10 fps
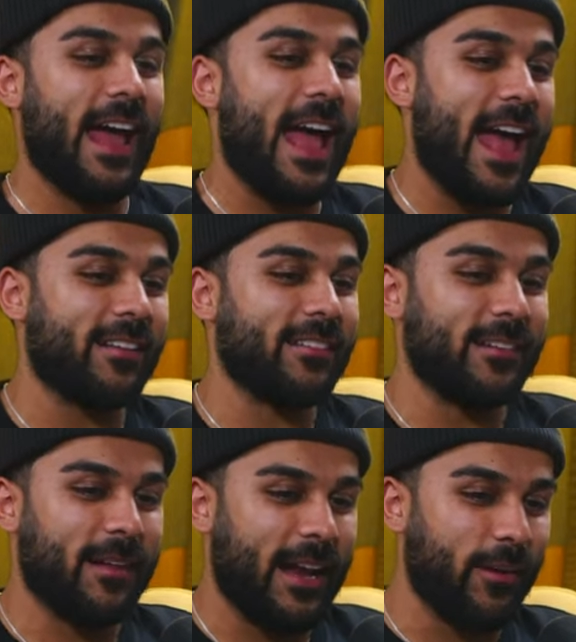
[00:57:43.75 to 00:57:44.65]
ass
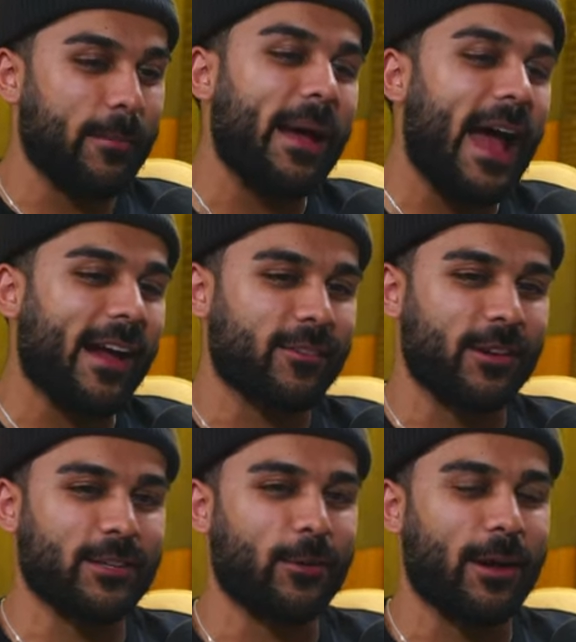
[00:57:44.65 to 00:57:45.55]
and hairy back, so
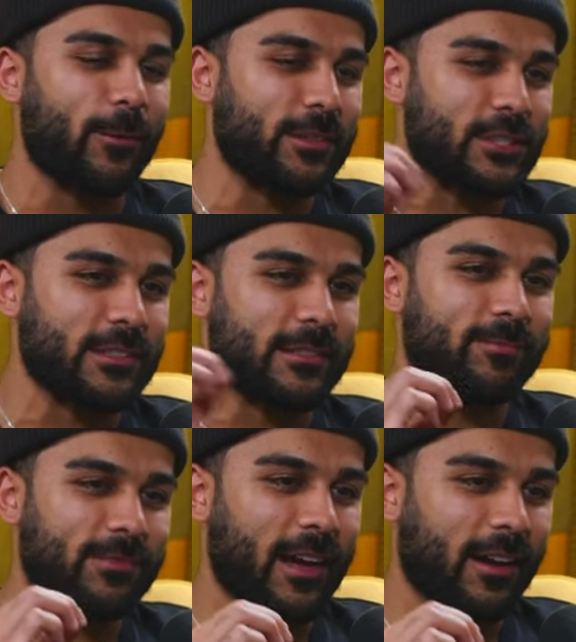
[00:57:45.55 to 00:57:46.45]
I don't I don't want just
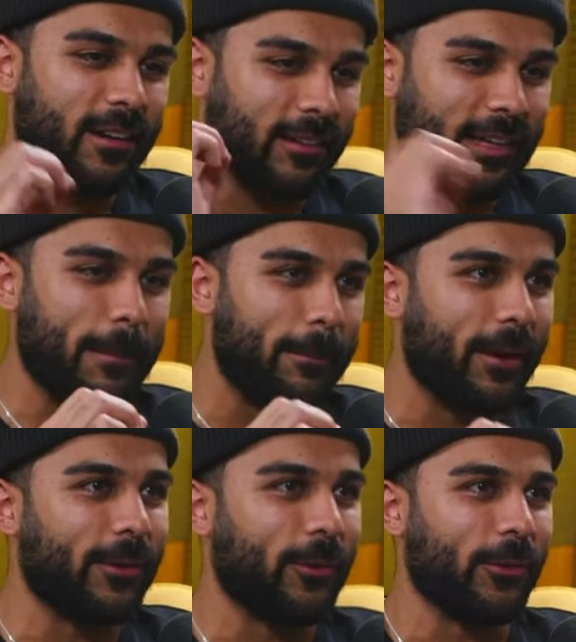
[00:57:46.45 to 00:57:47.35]
a clean
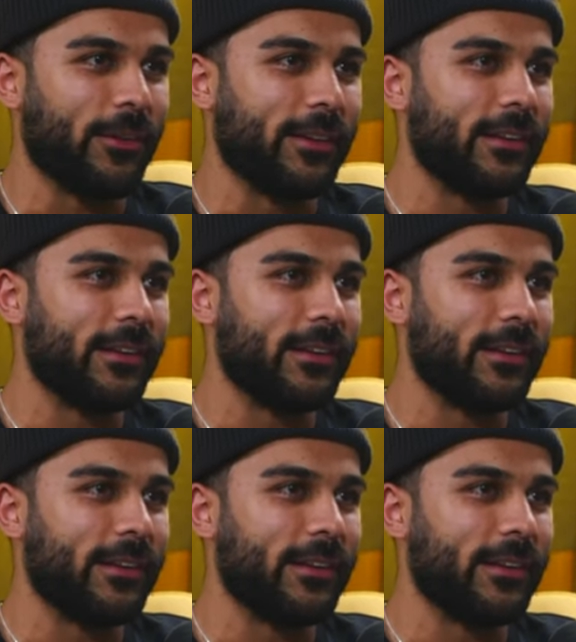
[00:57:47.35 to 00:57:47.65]
butthole and